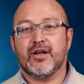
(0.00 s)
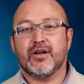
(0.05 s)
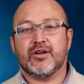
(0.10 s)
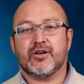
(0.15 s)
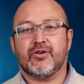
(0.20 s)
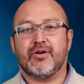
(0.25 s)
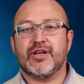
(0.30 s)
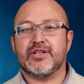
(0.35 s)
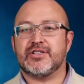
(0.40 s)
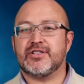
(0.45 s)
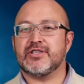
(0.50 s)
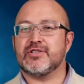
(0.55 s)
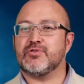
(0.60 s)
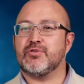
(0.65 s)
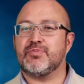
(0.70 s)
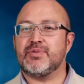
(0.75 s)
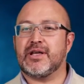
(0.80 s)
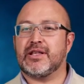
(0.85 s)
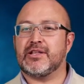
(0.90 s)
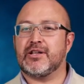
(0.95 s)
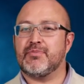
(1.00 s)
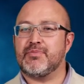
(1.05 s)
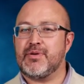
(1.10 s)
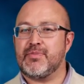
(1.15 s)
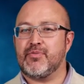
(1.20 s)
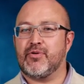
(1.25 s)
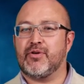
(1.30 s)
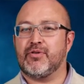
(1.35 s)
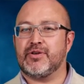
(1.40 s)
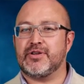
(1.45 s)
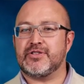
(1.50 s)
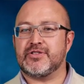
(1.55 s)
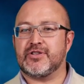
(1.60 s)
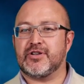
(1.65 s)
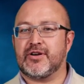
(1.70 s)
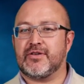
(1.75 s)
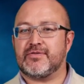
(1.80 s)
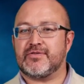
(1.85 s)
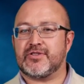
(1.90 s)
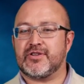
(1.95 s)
Croatians will be a little bit more reserved.